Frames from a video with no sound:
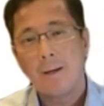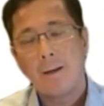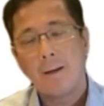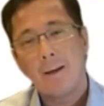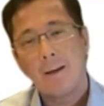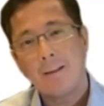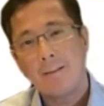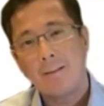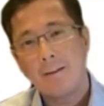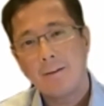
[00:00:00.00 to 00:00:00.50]

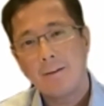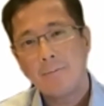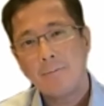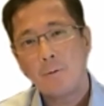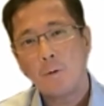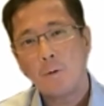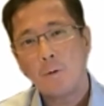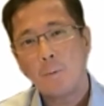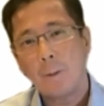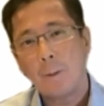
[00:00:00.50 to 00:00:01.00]
And
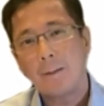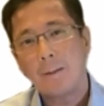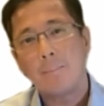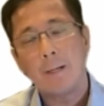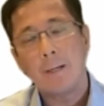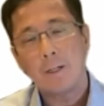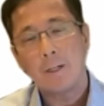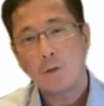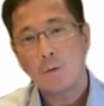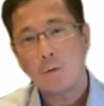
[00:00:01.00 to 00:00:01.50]
therefore, we can
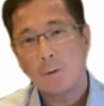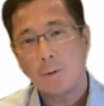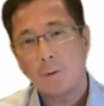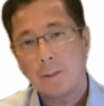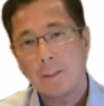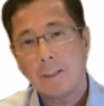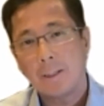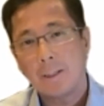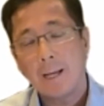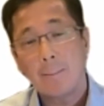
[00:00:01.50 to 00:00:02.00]
make sure
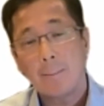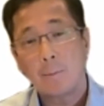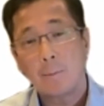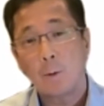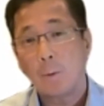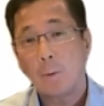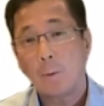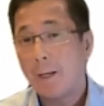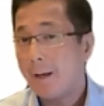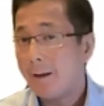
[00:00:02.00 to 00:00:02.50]
that the
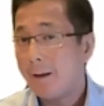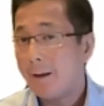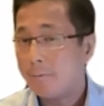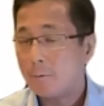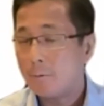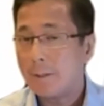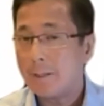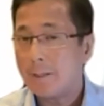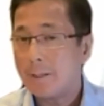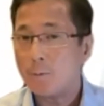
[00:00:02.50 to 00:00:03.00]
capital we have
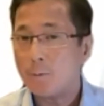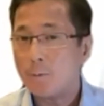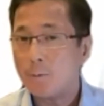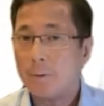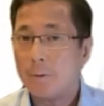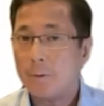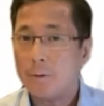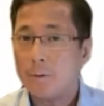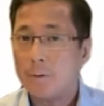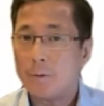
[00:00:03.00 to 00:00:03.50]
raised
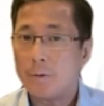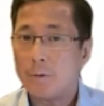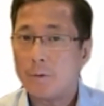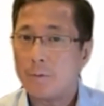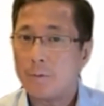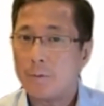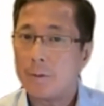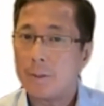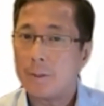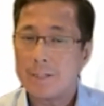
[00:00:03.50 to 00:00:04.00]
we used
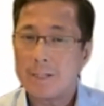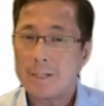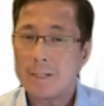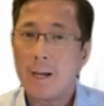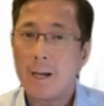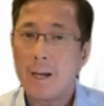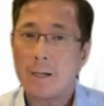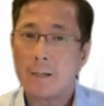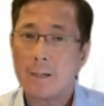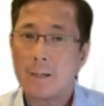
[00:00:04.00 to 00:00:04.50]
on very
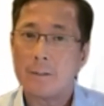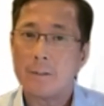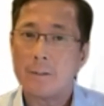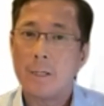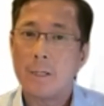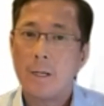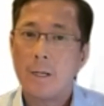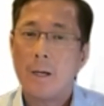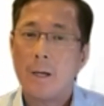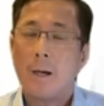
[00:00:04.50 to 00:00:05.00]

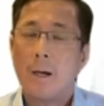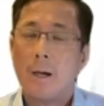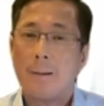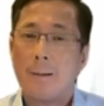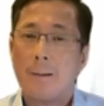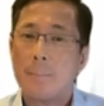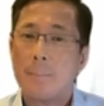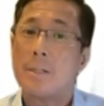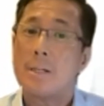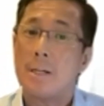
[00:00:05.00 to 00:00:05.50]
targeted
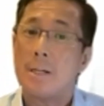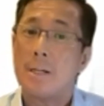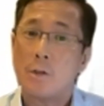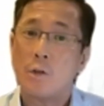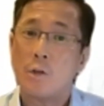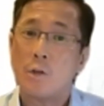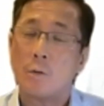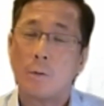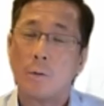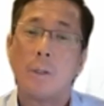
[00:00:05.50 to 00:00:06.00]
high
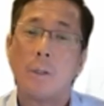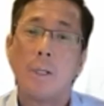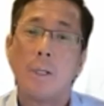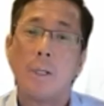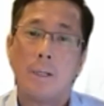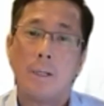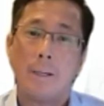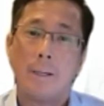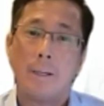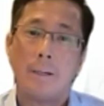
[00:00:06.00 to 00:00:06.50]
potential
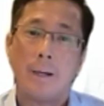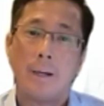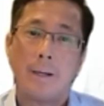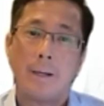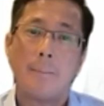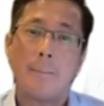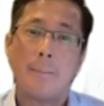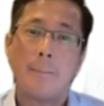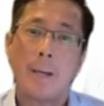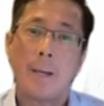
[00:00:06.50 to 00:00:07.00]
and high
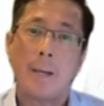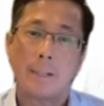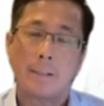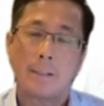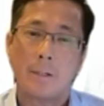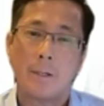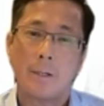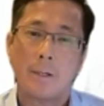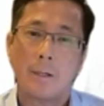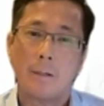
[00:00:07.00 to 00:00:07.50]

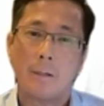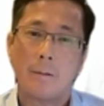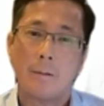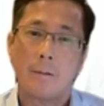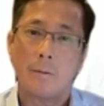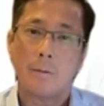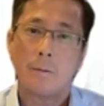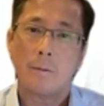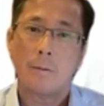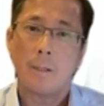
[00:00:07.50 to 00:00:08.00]
impact uh, uh,
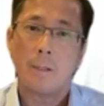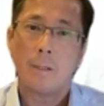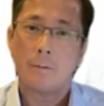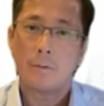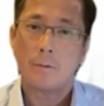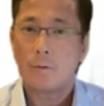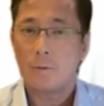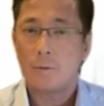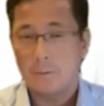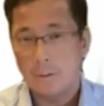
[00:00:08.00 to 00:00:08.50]

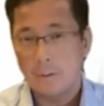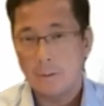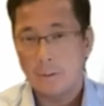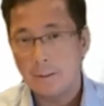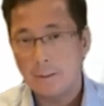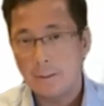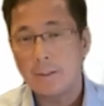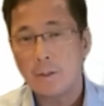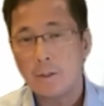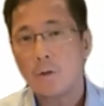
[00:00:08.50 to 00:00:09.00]
uh,
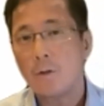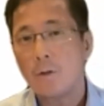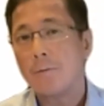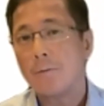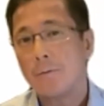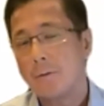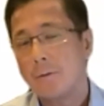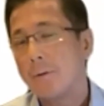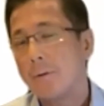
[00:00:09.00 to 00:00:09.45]
initiatives.